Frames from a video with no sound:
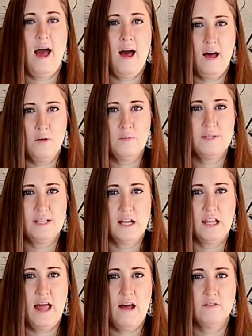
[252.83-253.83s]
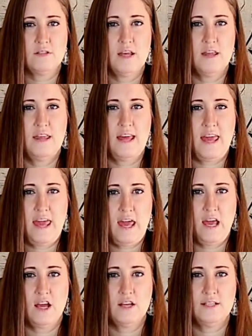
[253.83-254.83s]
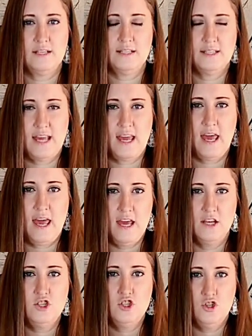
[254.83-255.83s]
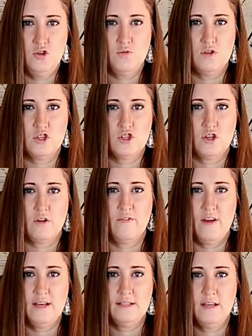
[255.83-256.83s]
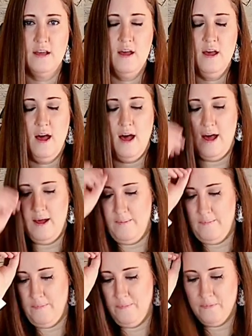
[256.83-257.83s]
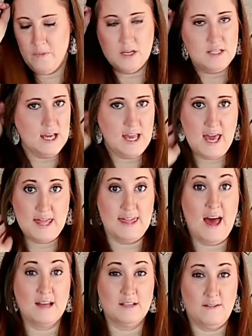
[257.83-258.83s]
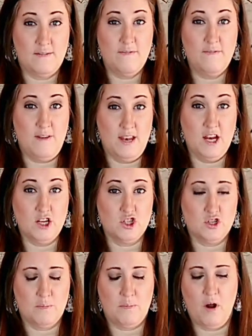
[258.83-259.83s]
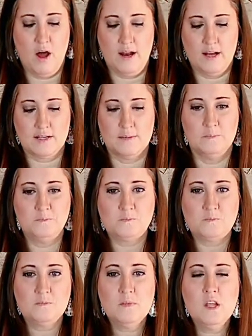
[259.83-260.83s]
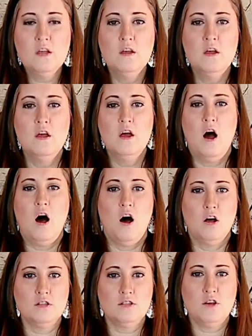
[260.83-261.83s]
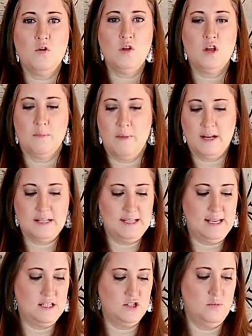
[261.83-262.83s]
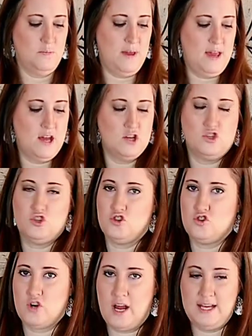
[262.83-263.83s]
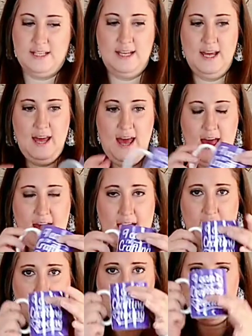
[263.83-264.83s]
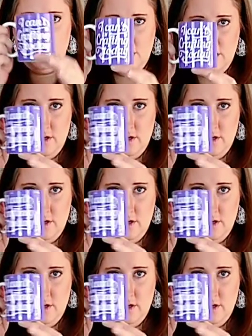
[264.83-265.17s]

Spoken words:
helps and allows the ink to sink into the surface to get that finished product. Also, your mugs need to be straight edged.